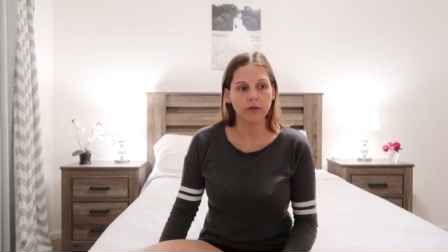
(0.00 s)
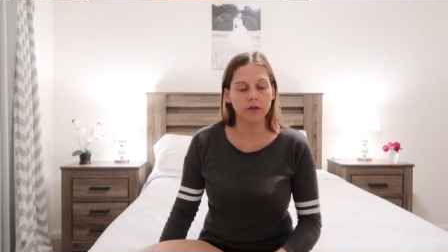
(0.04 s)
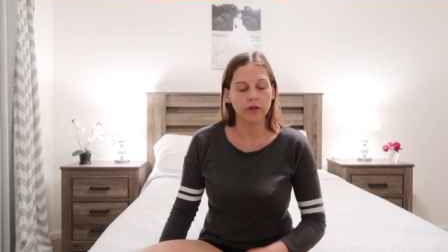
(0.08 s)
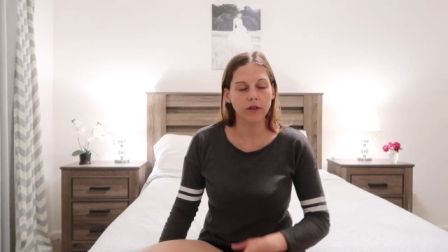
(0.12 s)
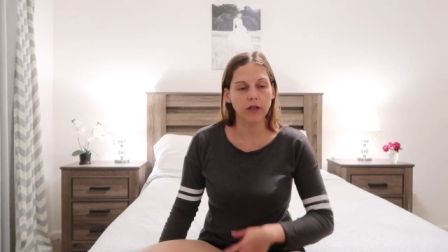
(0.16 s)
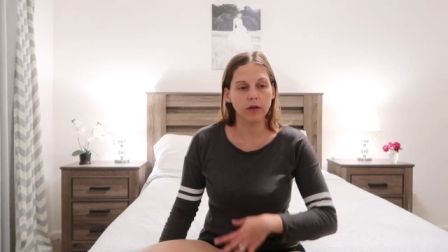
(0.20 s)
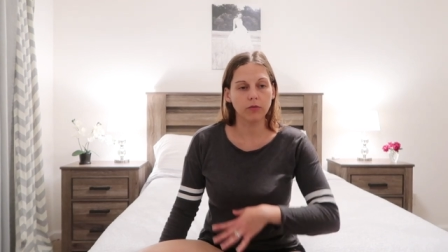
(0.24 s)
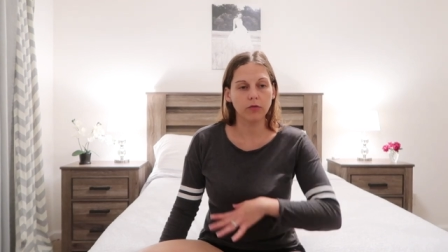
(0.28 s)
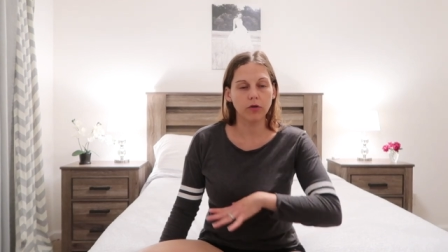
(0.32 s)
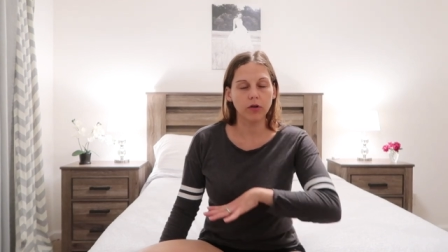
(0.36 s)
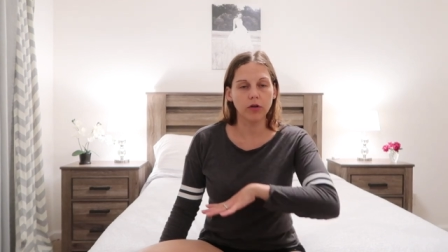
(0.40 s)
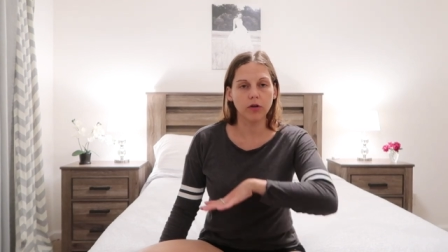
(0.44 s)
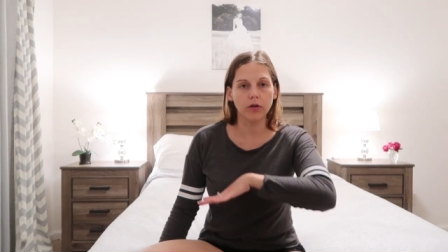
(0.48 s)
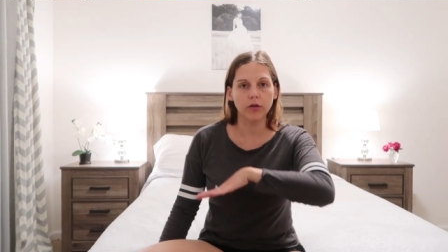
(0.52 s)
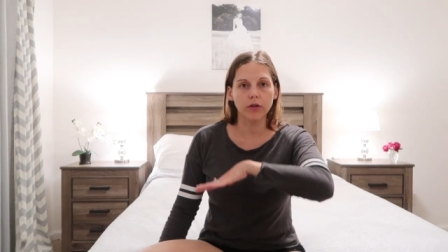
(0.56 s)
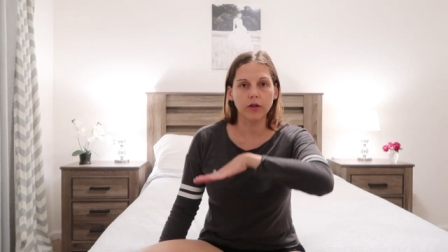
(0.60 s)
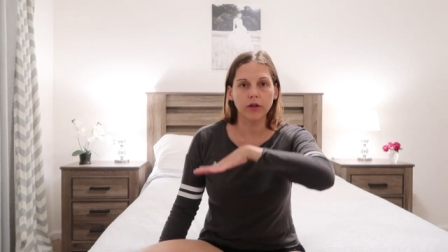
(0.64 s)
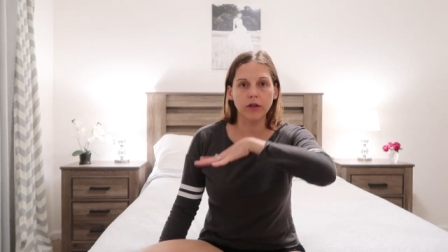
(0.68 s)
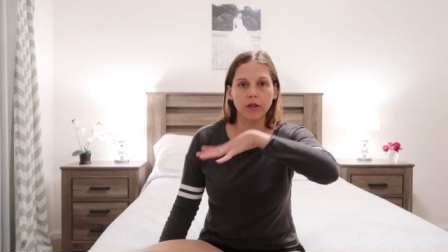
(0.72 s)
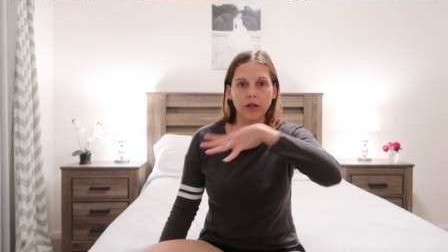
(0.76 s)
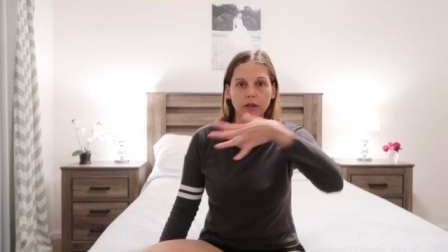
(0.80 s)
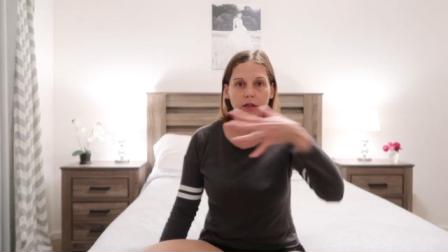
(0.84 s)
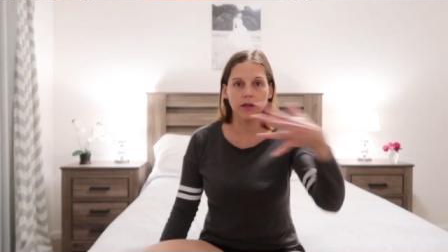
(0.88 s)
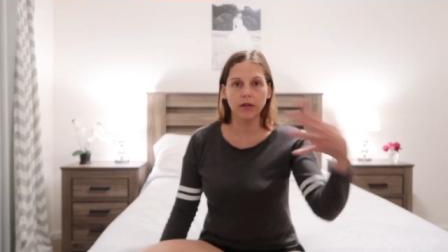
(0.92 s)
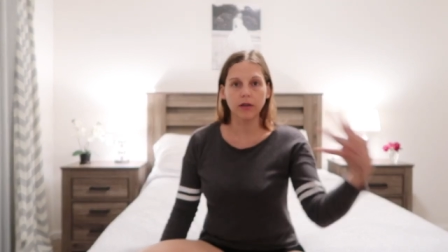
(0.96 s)
they were
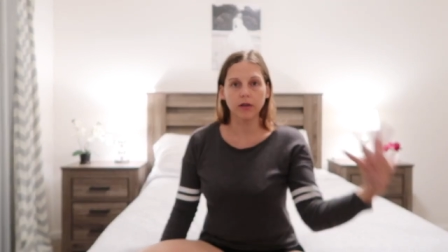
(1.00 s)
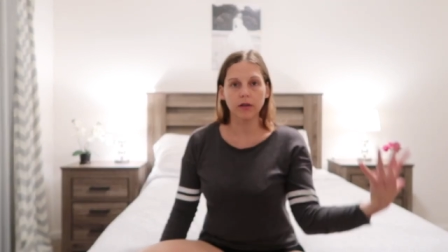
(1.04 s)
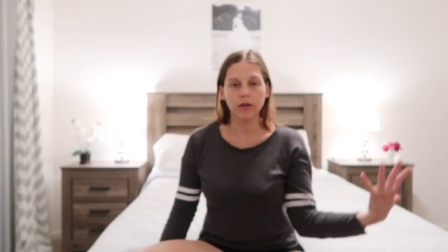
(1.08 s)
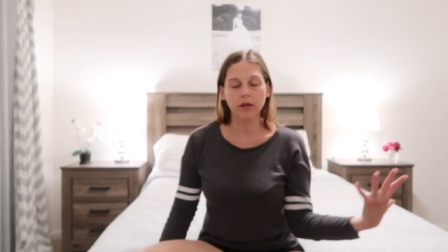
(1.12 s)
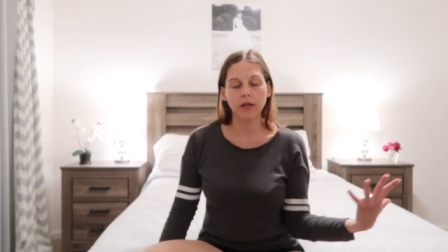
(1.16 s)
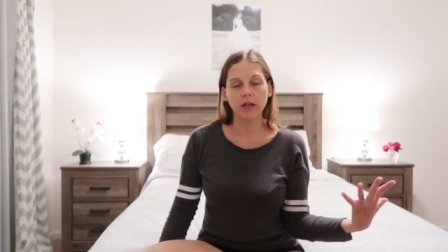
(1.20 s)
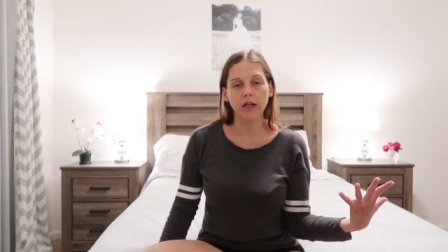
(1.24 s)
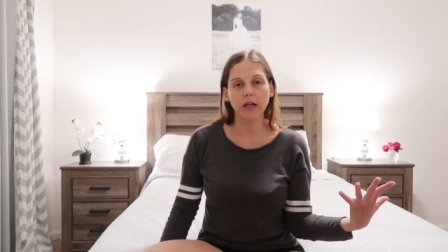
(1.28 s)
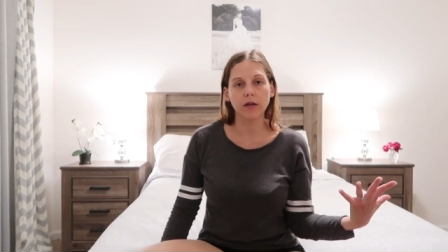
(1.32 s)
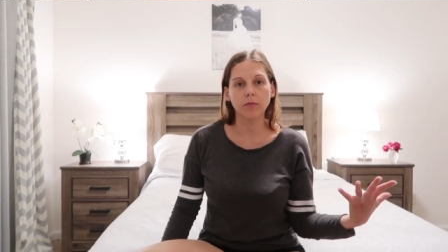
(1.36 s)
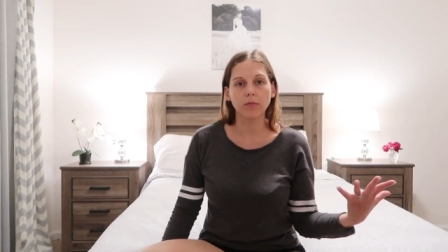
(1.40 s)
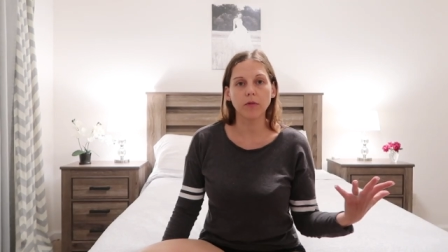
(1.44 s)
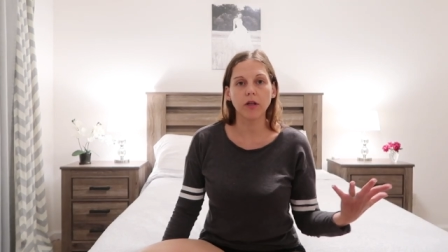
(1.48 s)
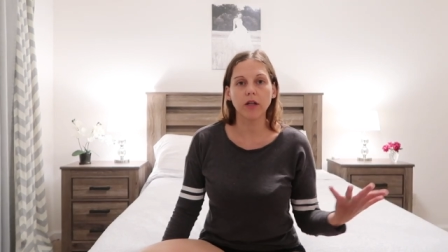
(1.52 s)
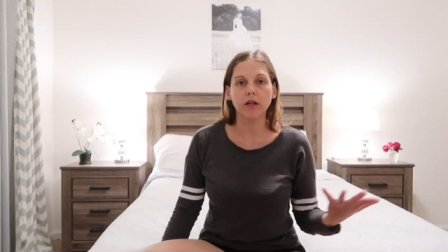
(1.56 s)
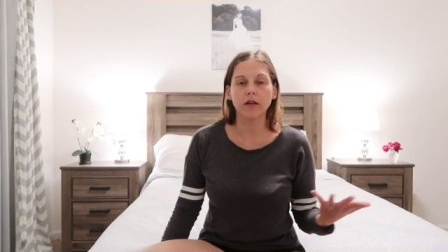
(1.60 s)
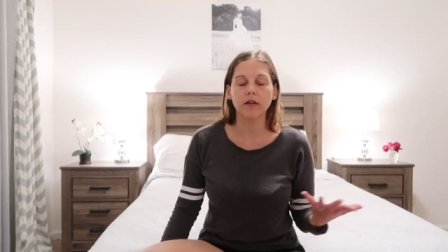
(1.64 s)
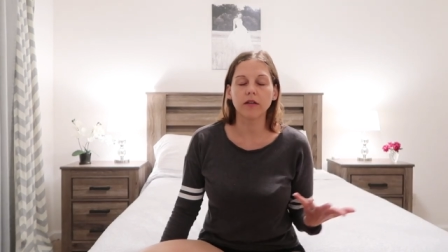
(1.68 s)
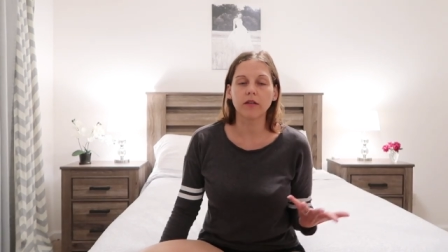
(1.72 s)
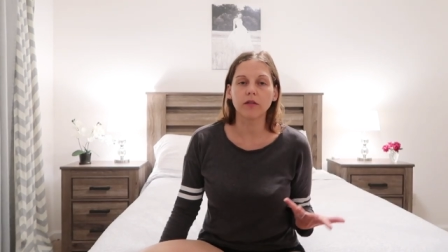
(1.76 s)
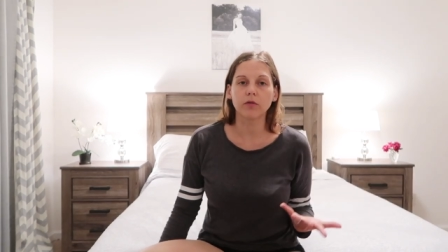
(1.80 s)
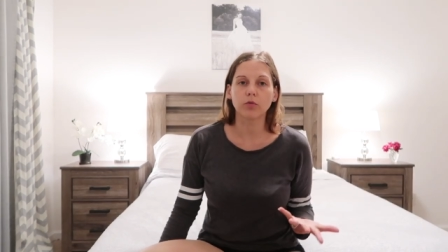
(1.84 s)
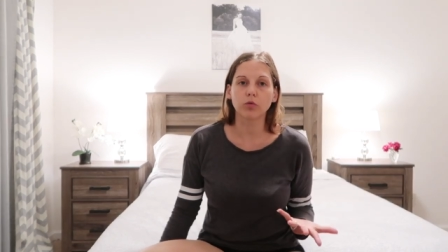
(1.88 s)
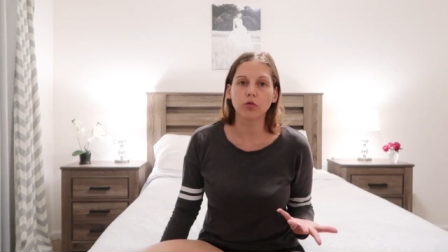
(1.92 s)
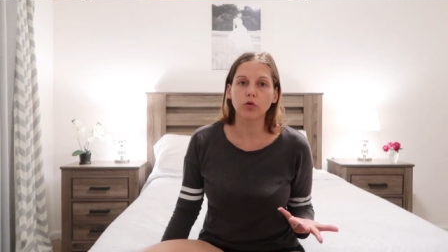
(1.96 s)
getting me in
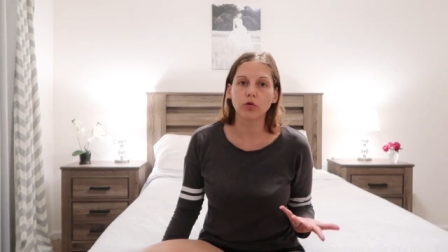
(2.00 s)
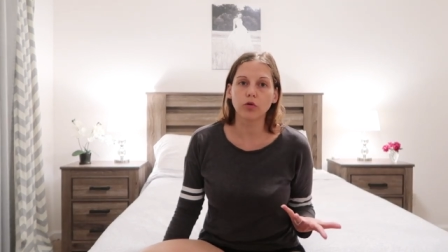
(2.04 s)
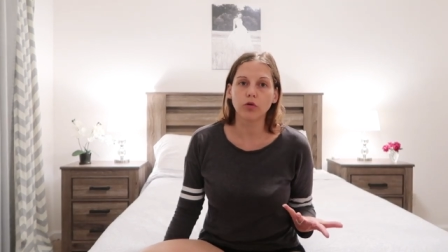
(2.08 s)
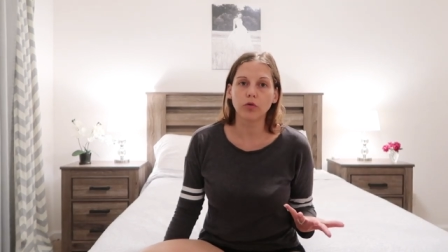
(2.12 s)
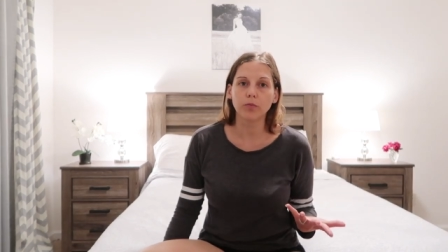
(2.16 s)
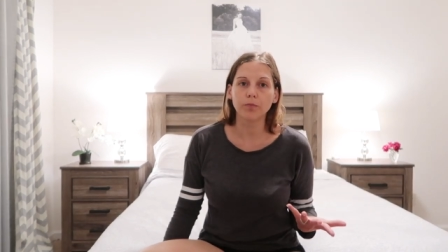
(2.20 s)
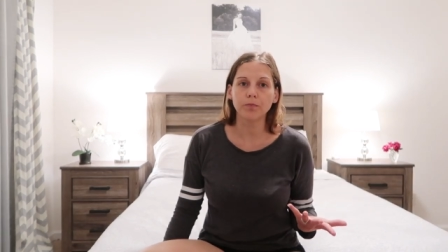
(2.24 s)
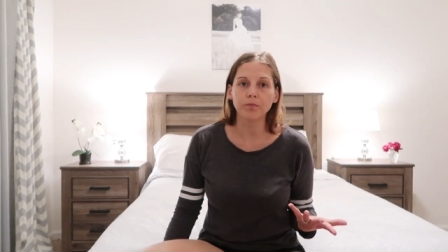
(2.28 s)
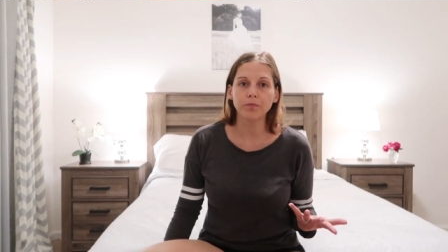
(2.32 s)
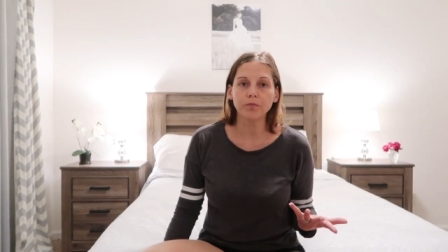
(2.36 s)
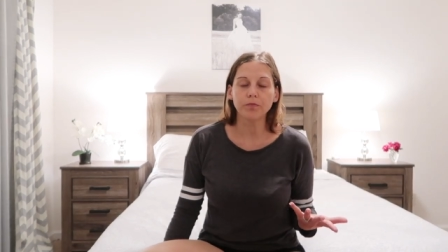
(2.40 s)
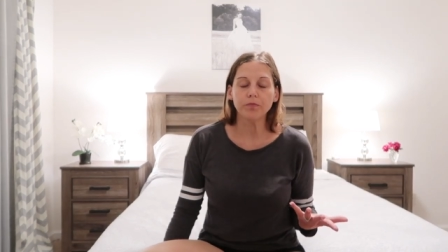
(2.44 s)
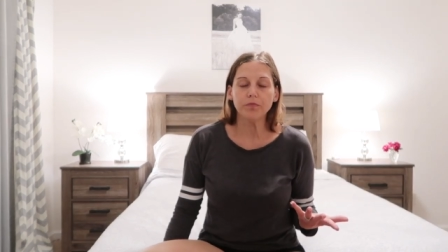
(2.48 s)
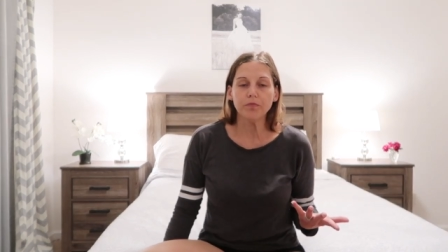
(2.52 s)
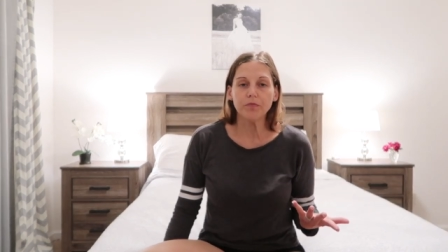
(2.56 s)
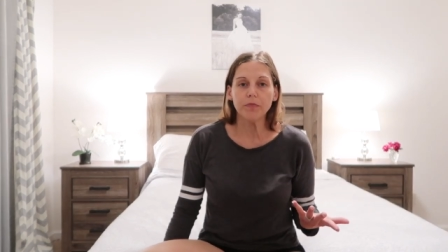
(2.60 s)
this room